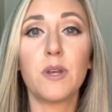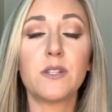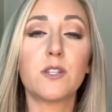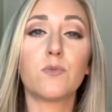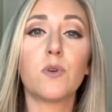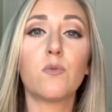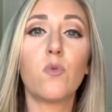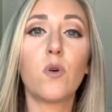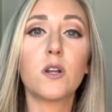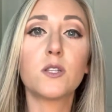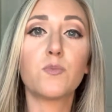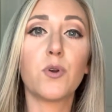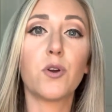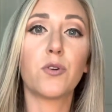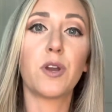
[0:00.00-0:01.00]
It's a rewards
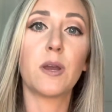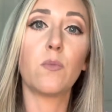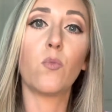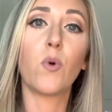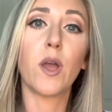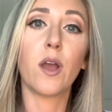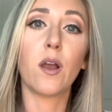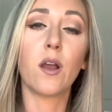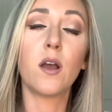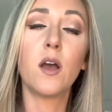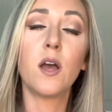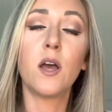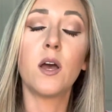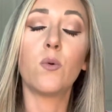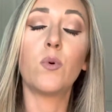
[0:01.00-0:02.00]
program where
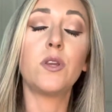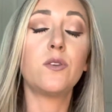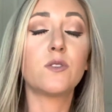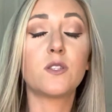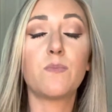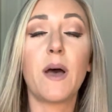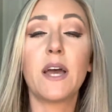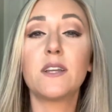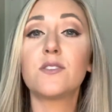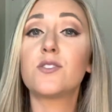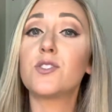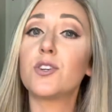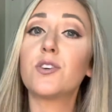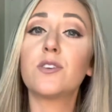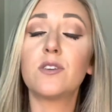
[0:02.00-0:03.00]
when you spend
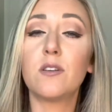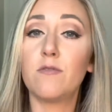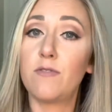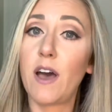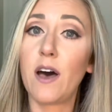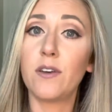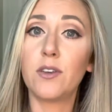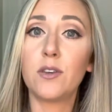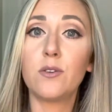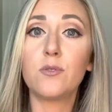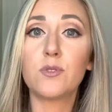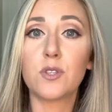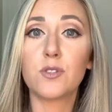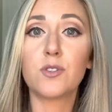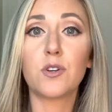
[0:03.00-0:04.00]
certain
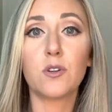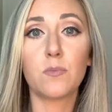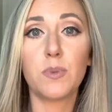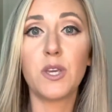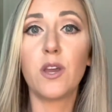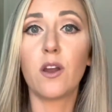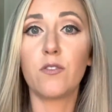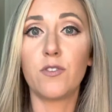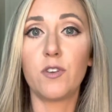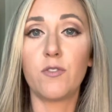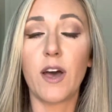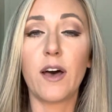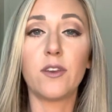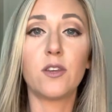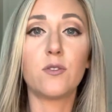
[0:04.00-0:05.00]
values, certain PRV
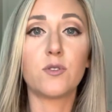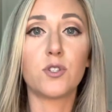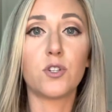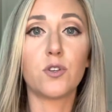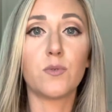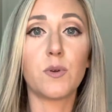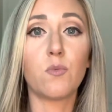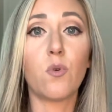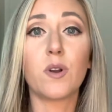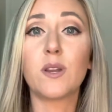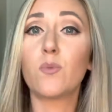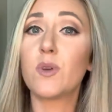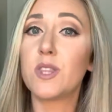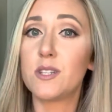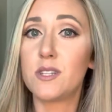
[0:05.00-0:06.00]
values, you're rewarded
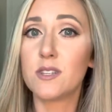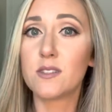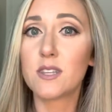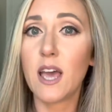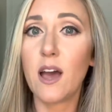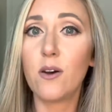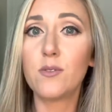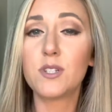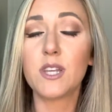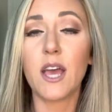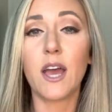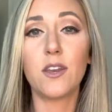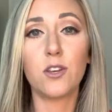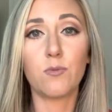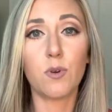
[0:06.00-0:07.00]
with a discount
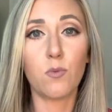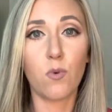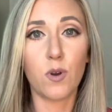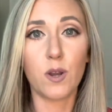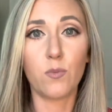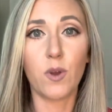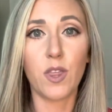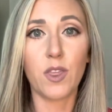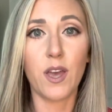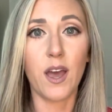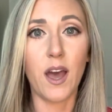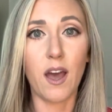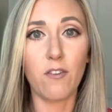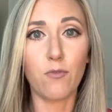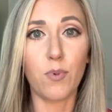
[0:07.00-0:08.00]
and you're rewarded with a
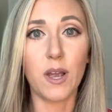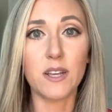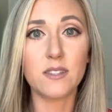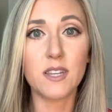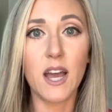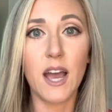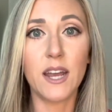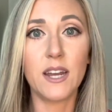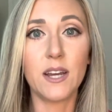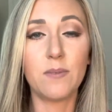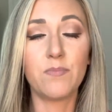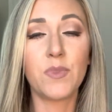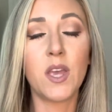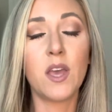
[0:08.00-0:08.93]
half-priced item.